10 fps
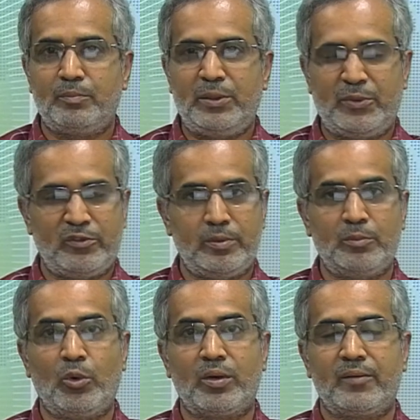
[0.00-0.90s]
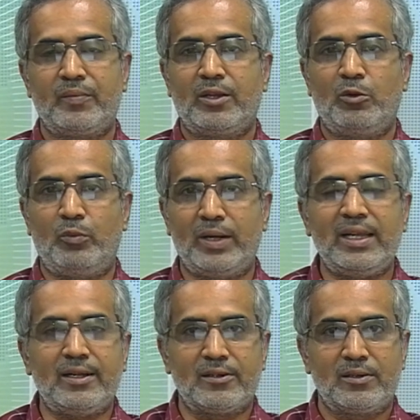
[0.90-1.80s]
people will be more
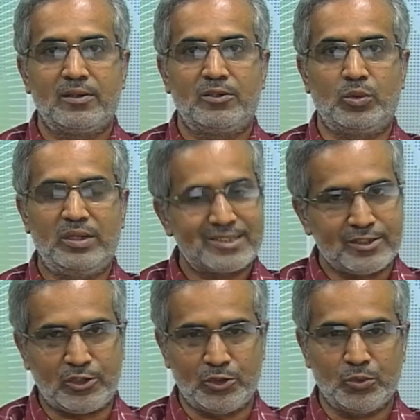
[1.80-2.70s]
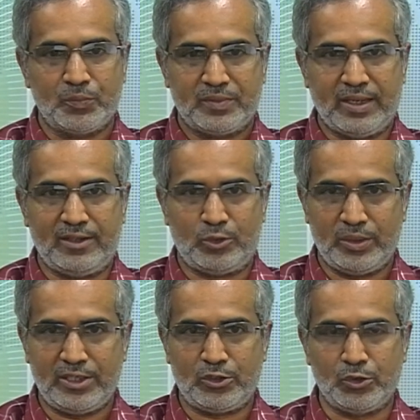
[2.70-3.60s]
willing to listen to you and to
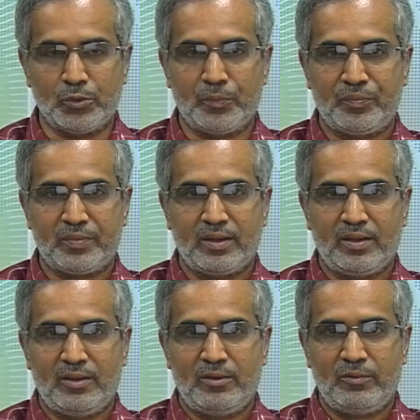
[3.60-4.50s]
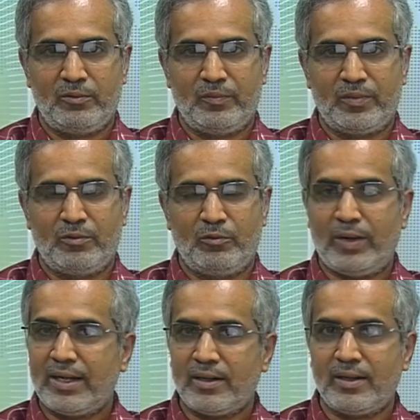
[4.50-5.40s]
read to you
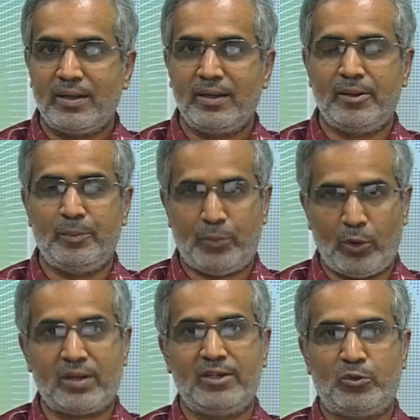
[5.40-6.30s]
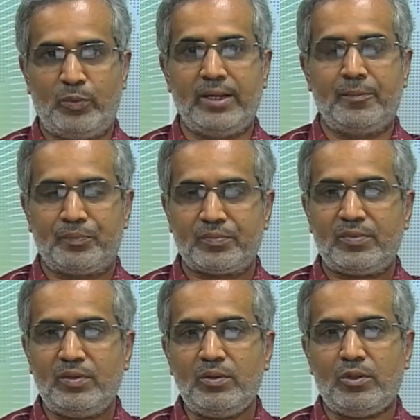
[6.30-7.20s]
one important way
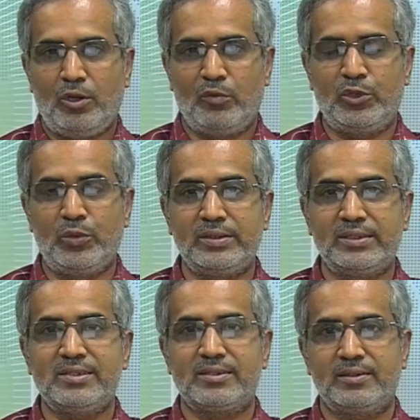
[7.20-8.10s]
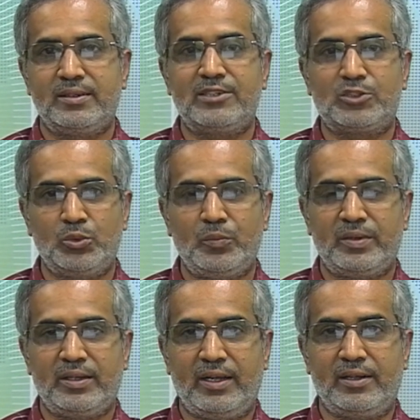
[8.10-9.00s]
of doing this is to
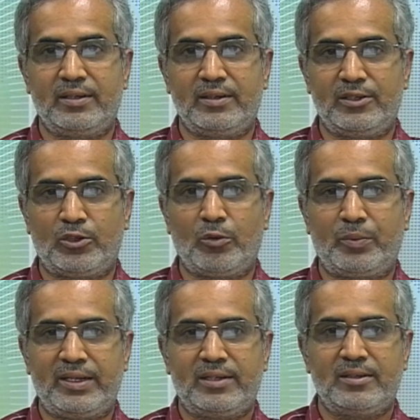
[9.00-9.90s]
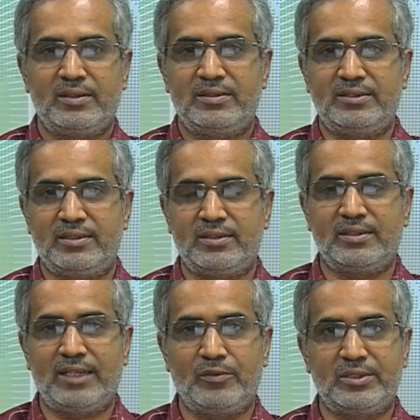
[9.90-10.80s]
incorporate gender
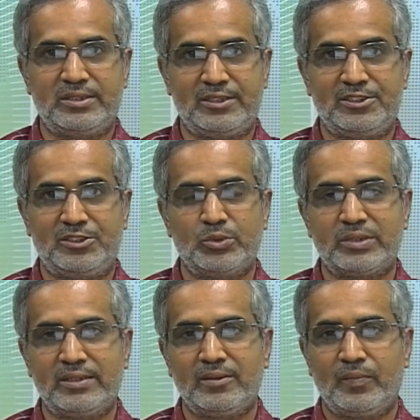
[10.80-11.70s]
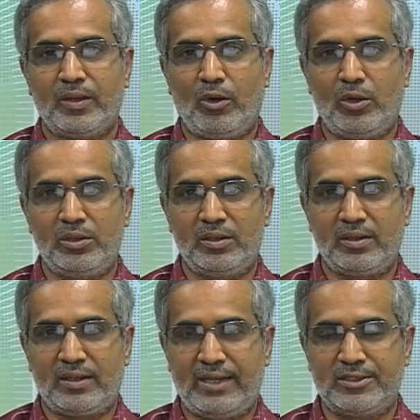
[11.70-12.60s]
and diversity issues in all
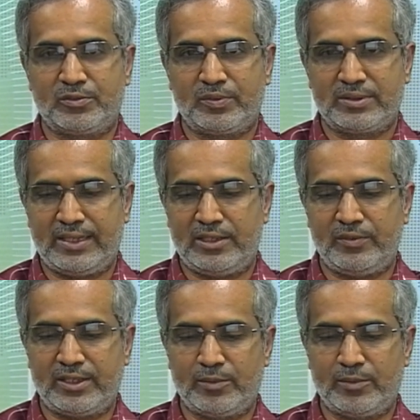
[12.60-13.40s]
kinds of scientific